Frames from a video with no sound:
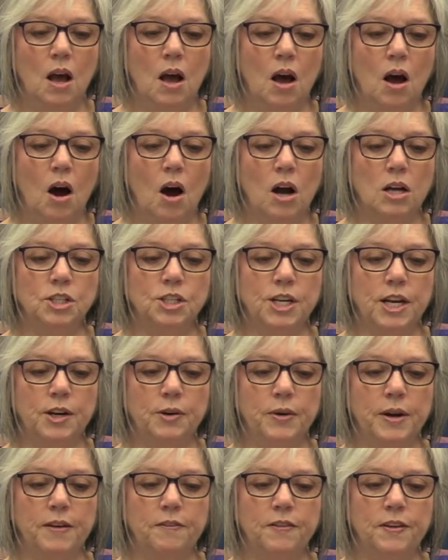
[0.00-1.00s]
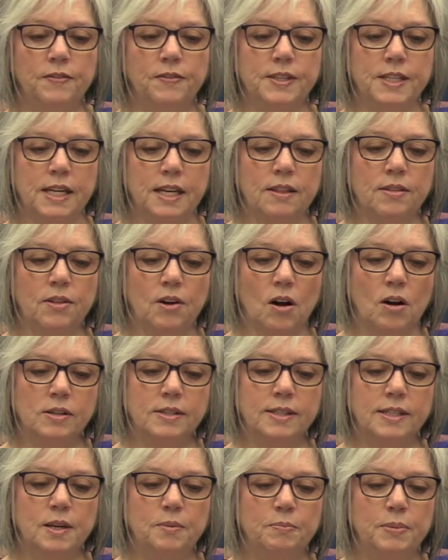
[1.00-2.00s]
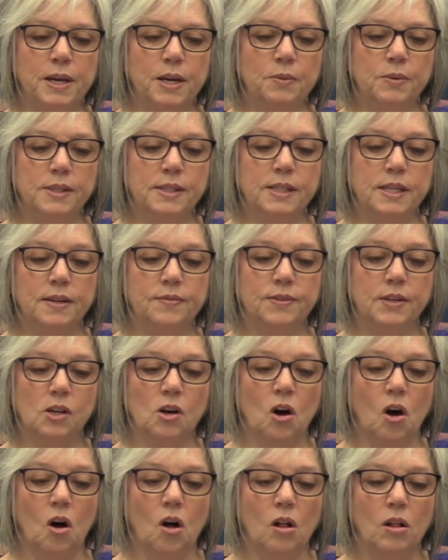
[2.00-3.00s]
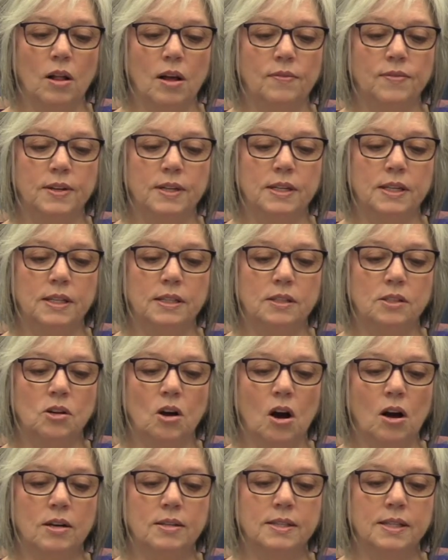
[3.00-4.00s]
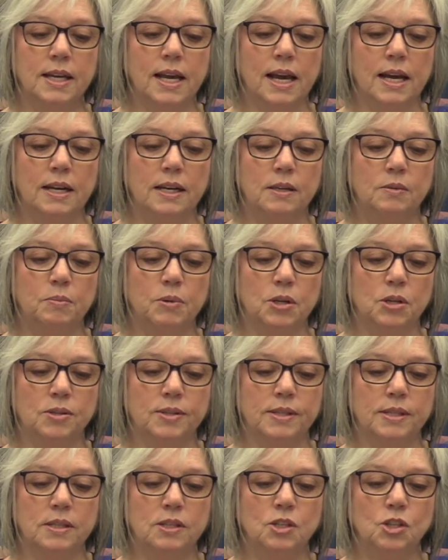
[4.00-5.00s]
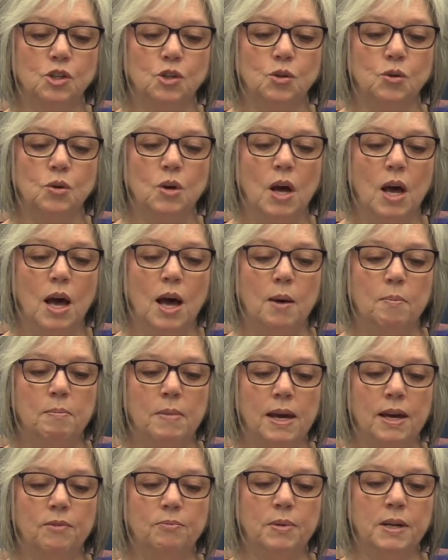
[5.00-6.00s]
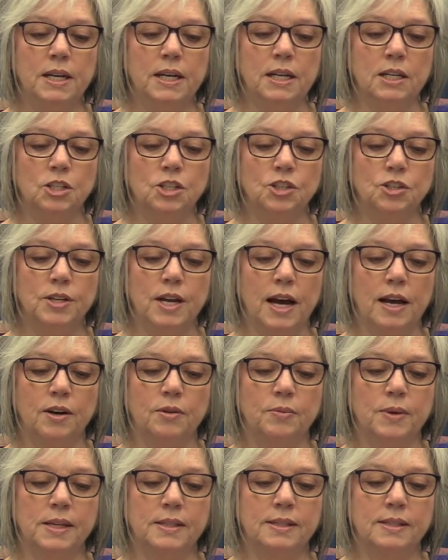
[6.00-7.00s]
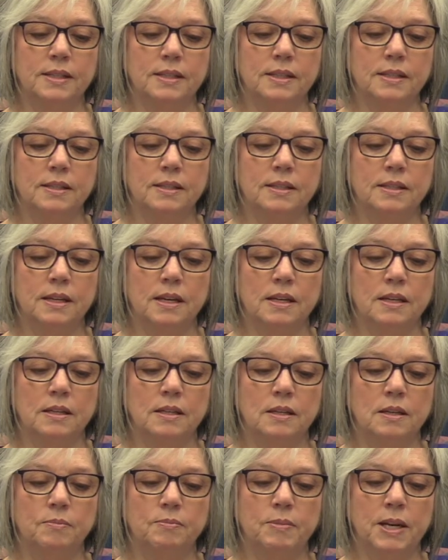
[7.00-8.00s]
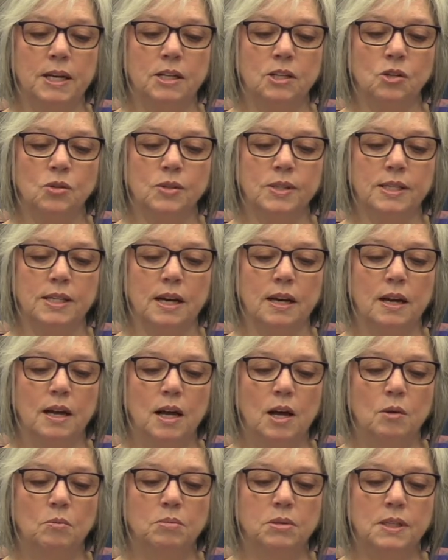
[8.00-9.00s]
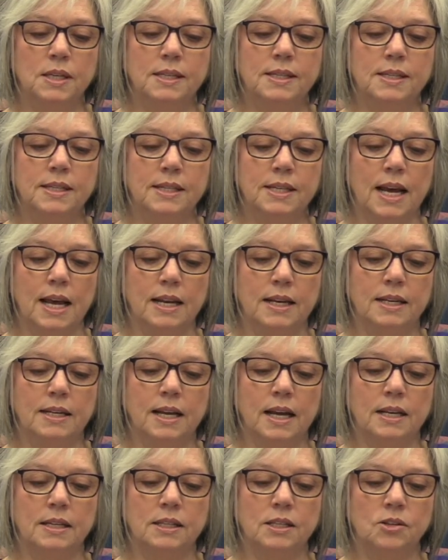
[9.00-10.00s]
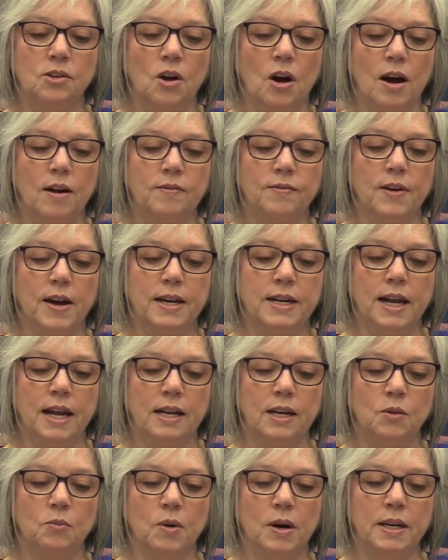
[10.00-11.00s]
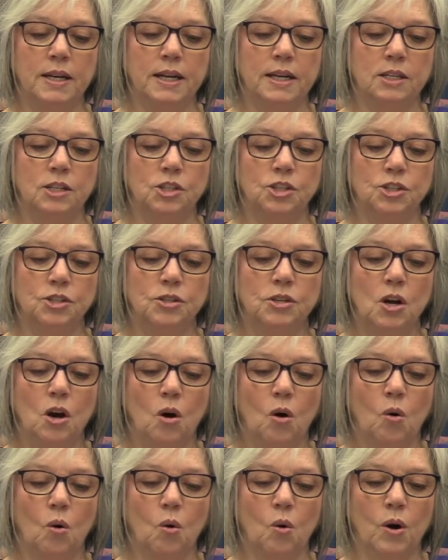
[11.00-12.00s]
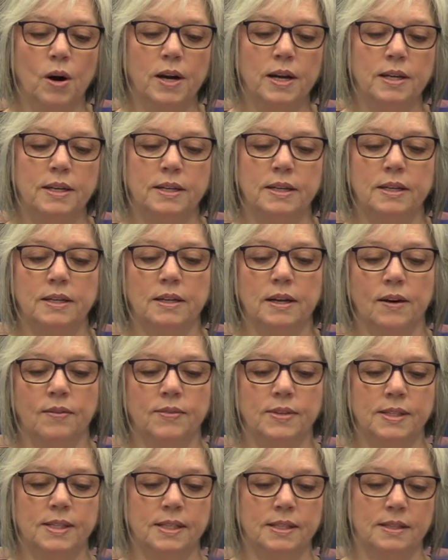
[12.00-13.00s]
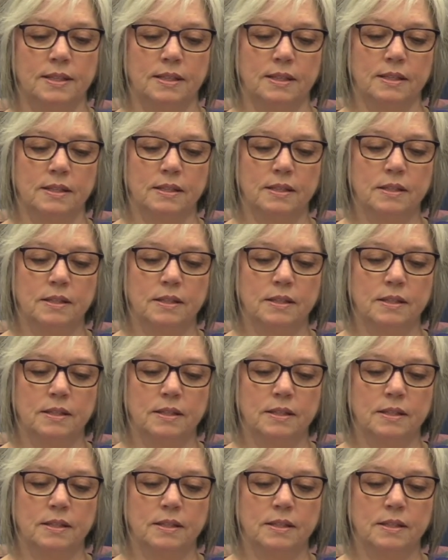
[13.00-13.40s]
On January 15th, RCMP received a call of an intoxicated person who may have been injured at a residence in Minnedosa. Police attended and did not find anyone injured or in need of assistance.